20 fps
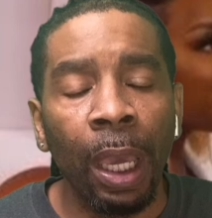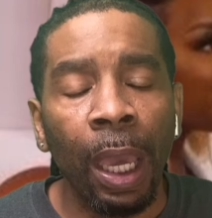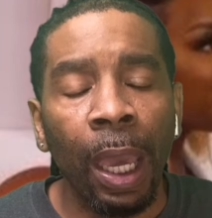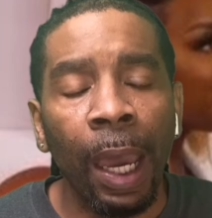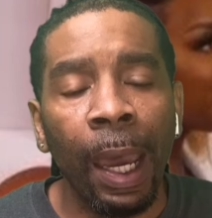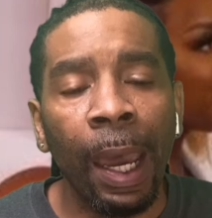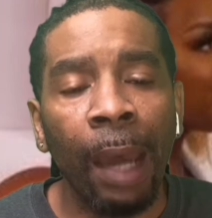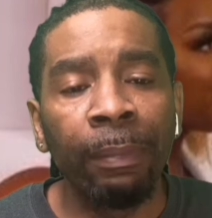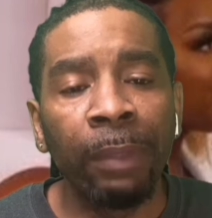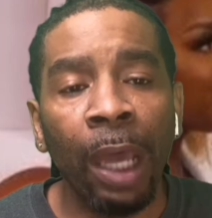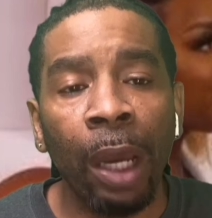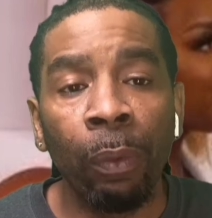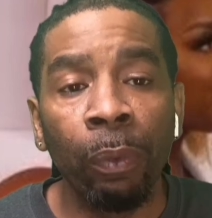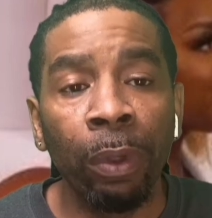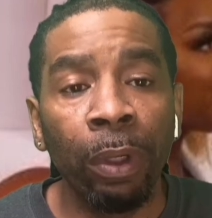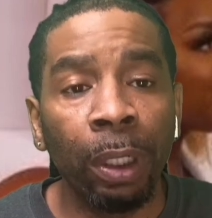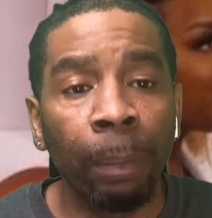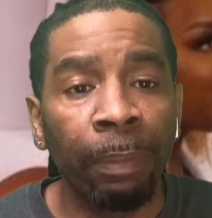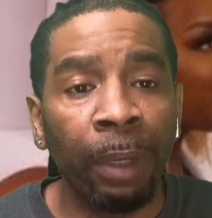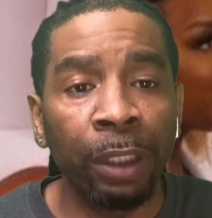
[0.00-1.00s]
I'm not
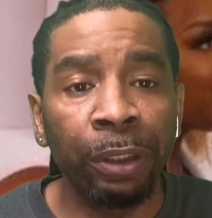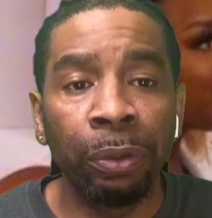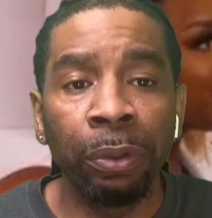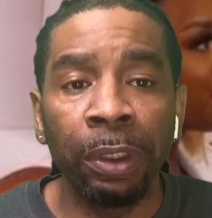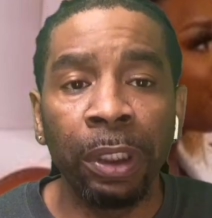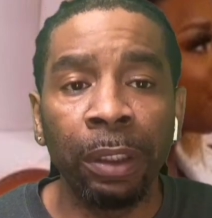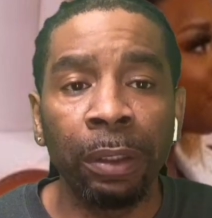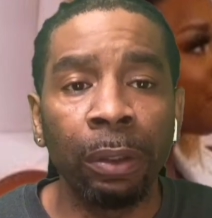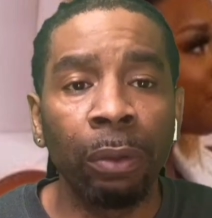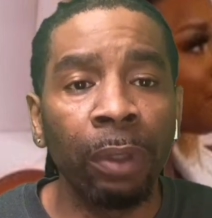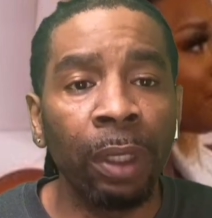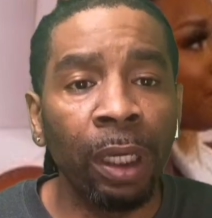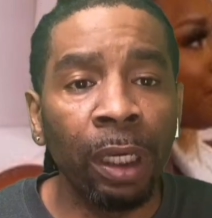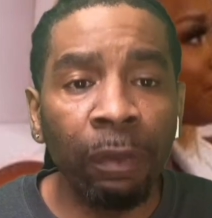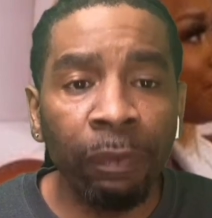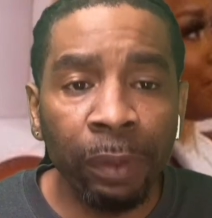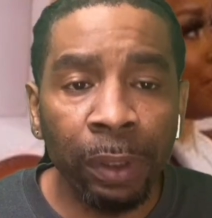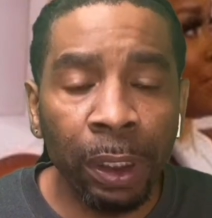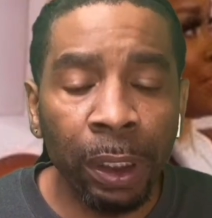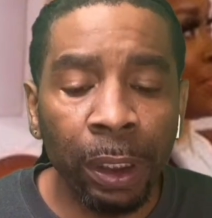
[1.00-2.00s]
worried about you getting no
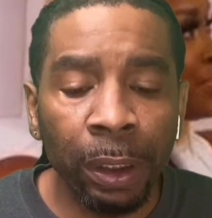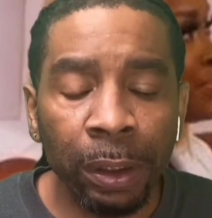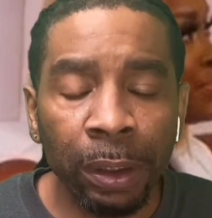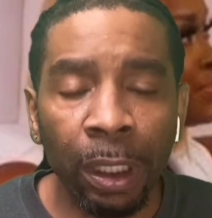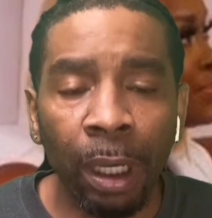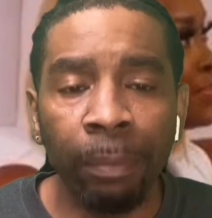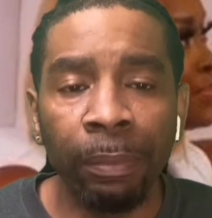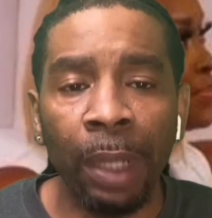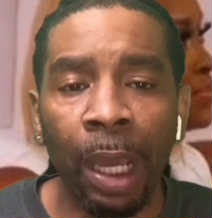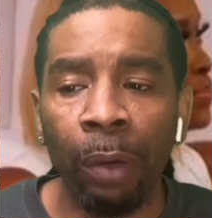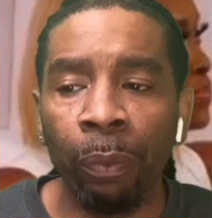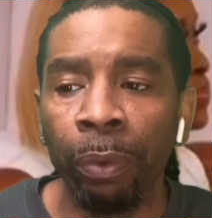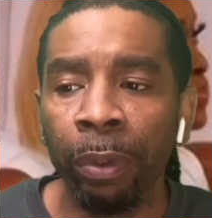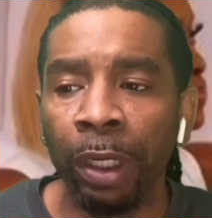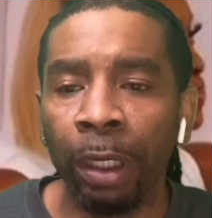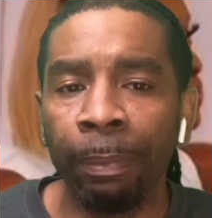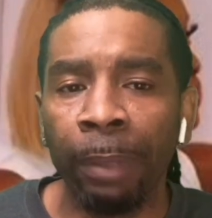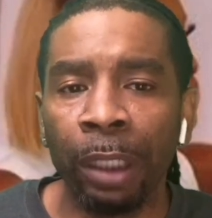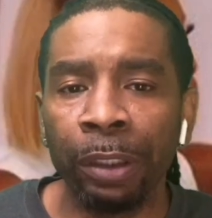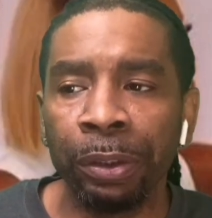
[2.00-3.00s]
evidence. I'm not worried
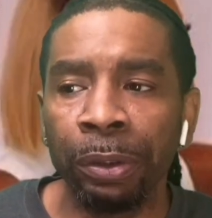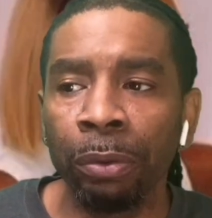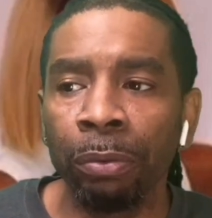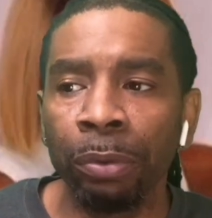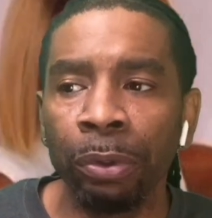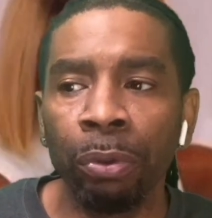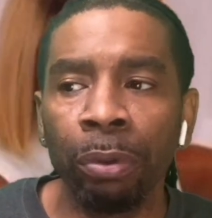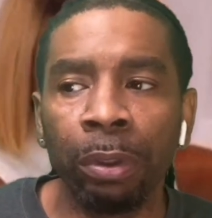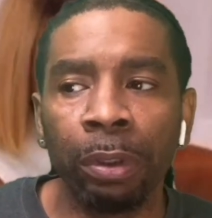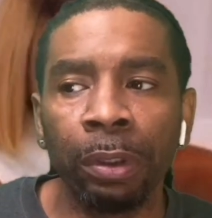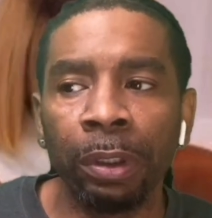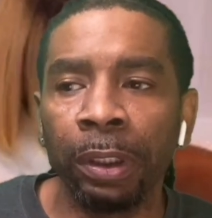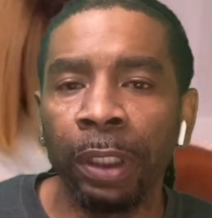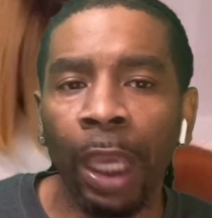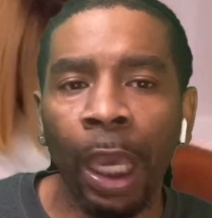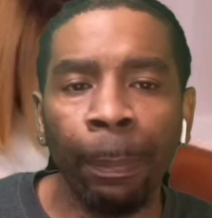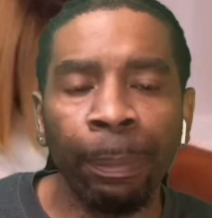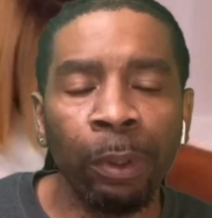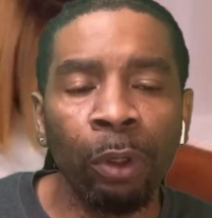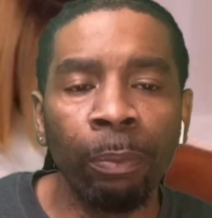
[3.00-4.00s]
about you. You can
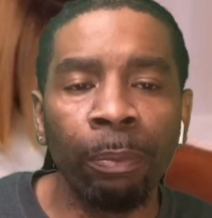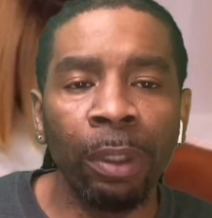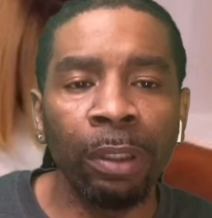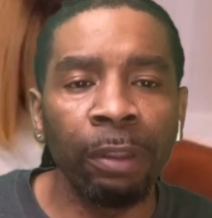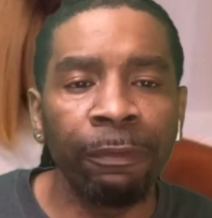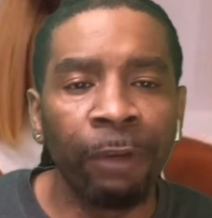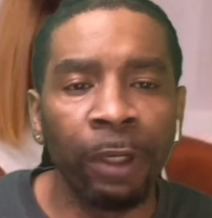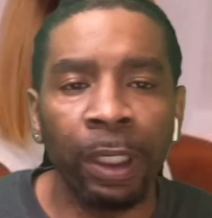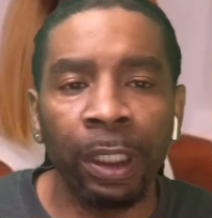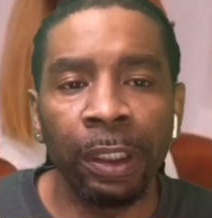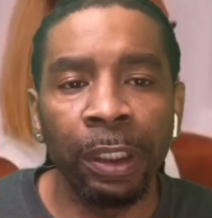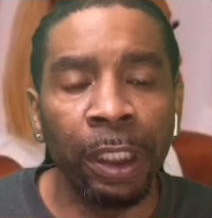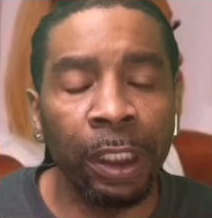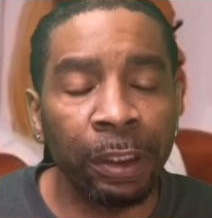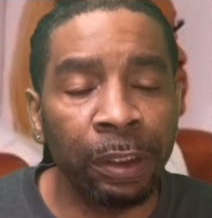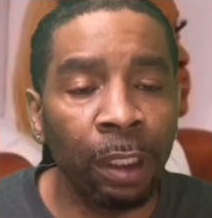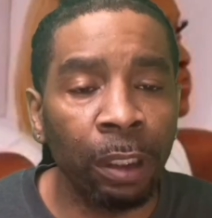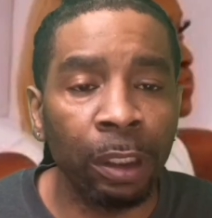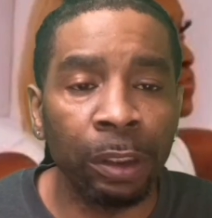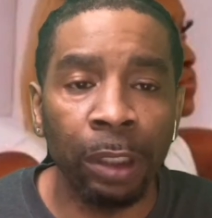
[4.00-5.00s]
yap your motherfucking dick
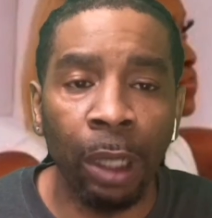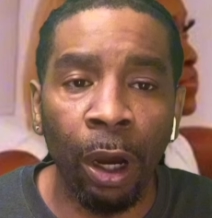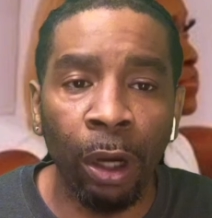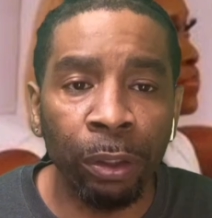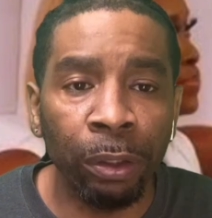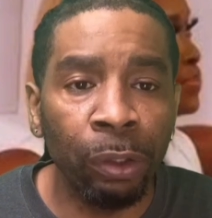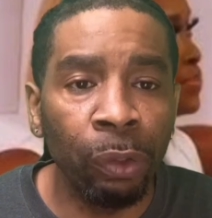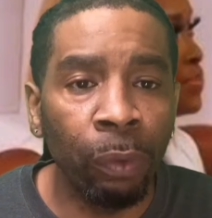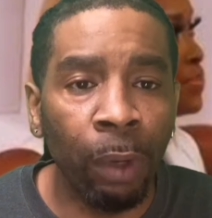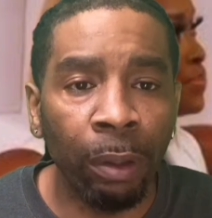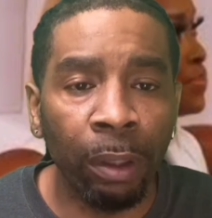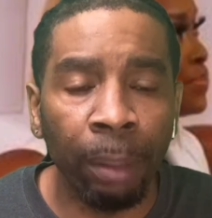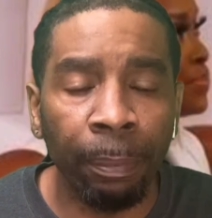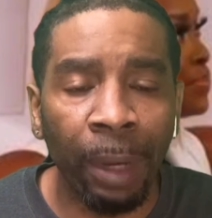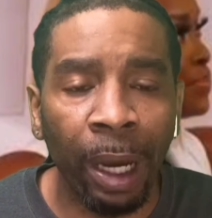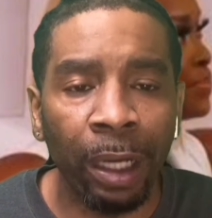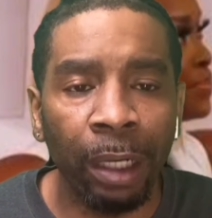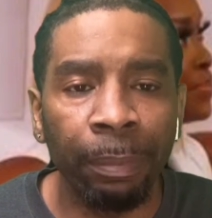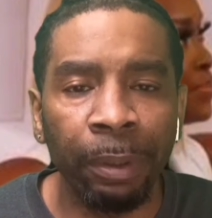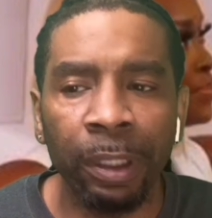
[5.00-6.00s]
suckers all you want
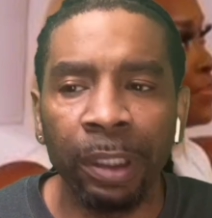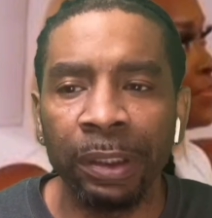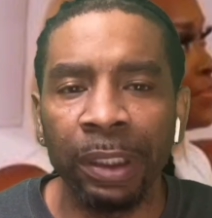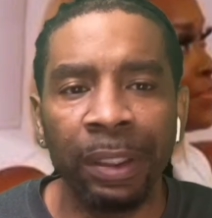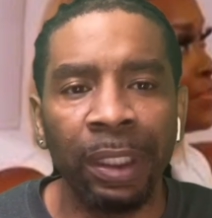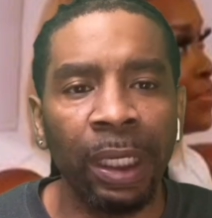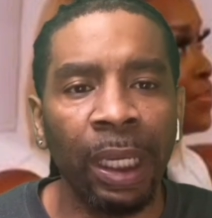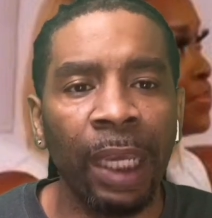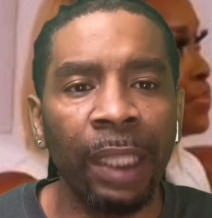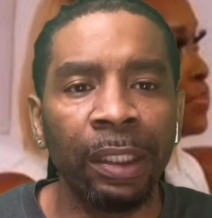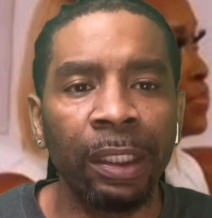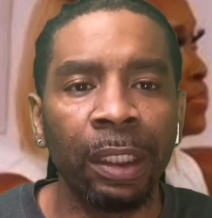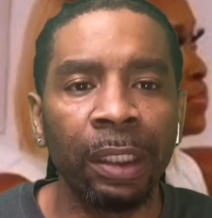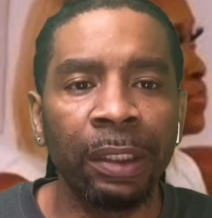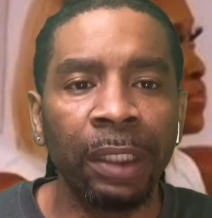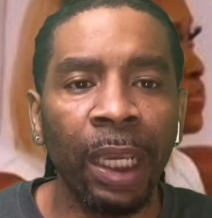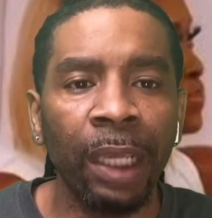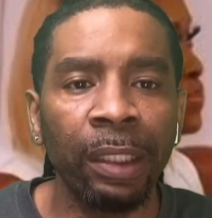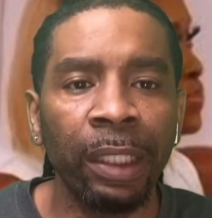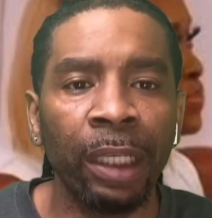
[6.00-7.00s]
about it, because at the end of the
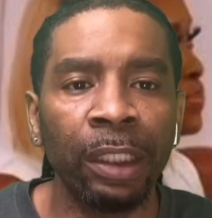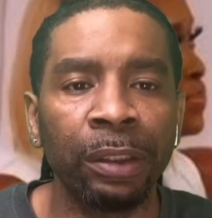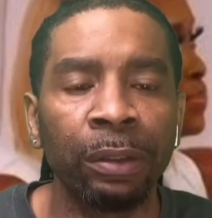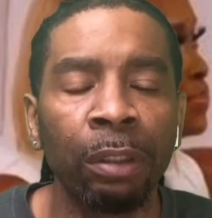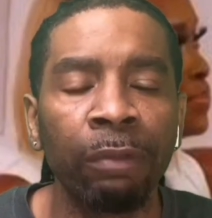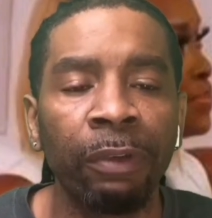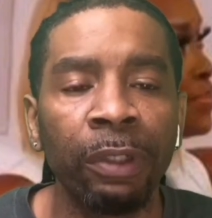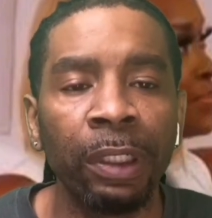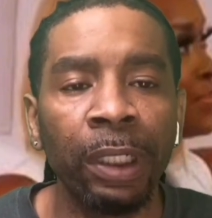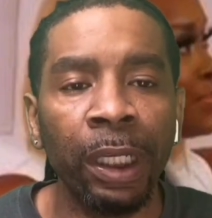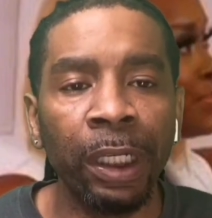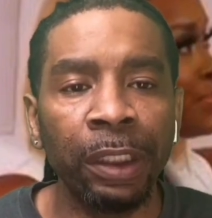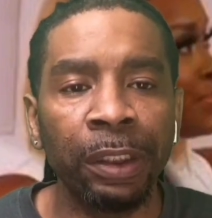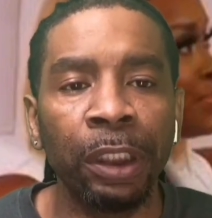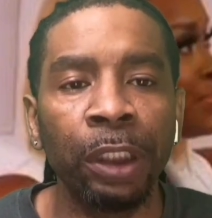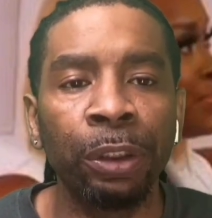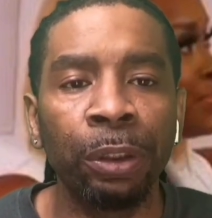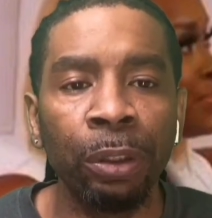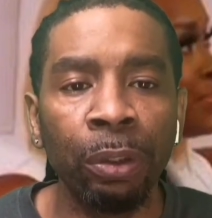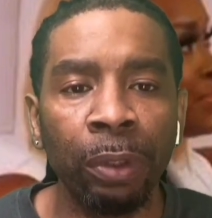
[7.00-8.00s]
day, there's no validity
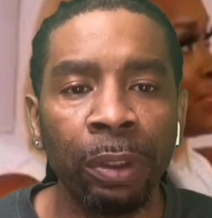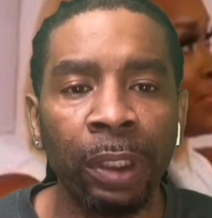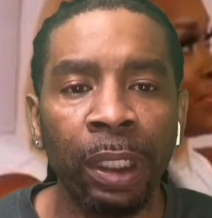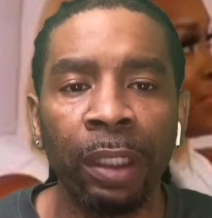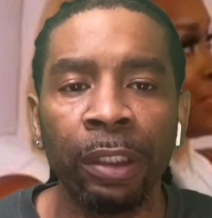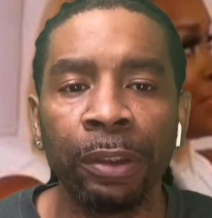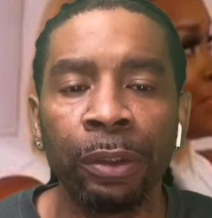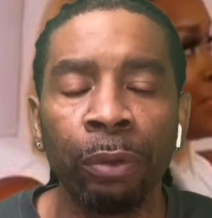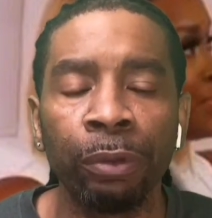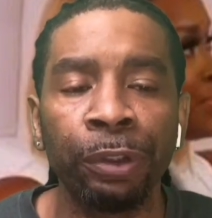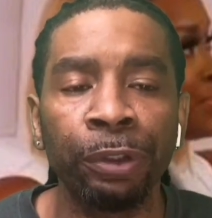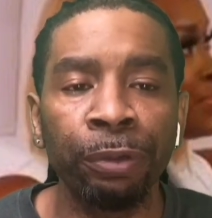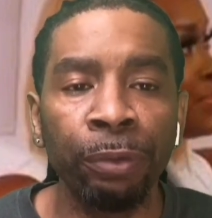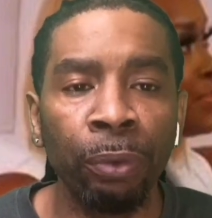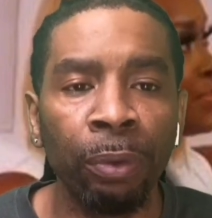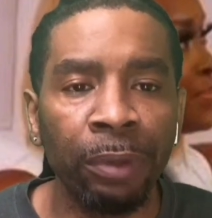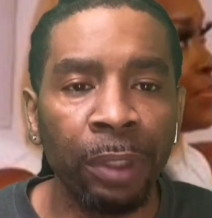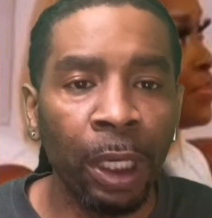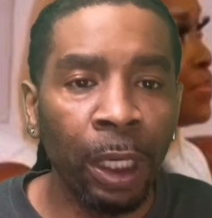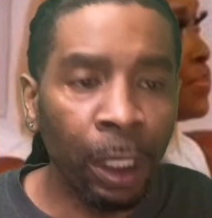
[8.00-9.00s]
to it and there's no truth.